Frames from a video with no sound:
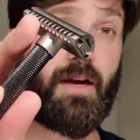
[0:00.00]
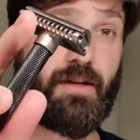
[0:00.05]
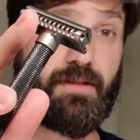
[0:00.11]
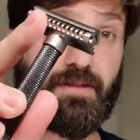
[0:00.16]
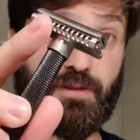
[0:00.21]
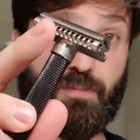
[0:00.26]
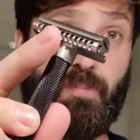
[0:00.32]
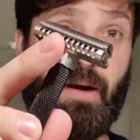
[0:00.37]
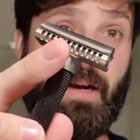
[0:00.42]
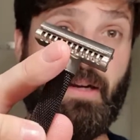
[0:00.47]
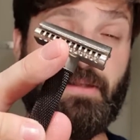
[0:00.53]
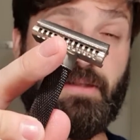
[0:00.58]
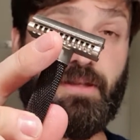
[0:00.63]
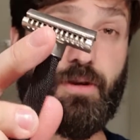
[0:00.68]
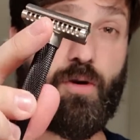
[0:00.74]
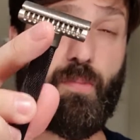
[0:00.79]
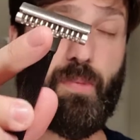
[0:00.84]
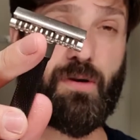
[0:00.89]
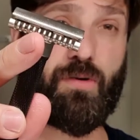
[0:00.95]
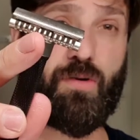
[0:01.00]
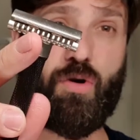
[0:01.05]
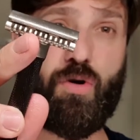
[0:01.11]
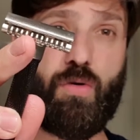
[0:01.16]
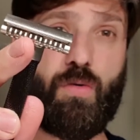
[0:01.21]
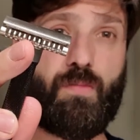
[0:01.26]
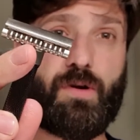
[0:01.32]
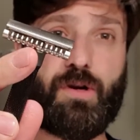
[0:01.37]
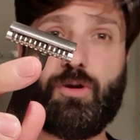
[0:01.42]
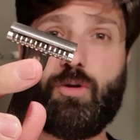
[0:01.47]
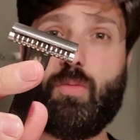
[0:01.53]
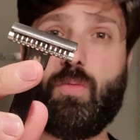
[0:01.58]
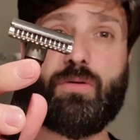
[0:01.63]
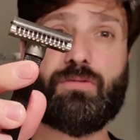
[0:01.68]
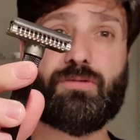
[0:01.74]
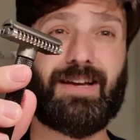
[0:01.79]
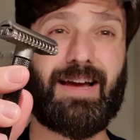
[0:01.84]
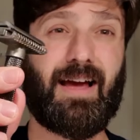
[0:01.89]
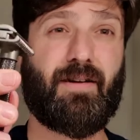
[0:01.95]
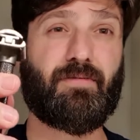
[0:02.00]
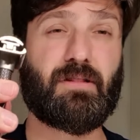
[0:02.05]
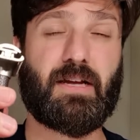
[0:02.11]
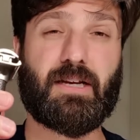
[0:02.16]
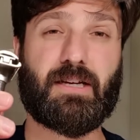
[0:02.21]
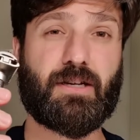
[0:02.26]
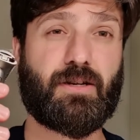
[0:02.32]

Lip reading: despite the open comb, you won't have like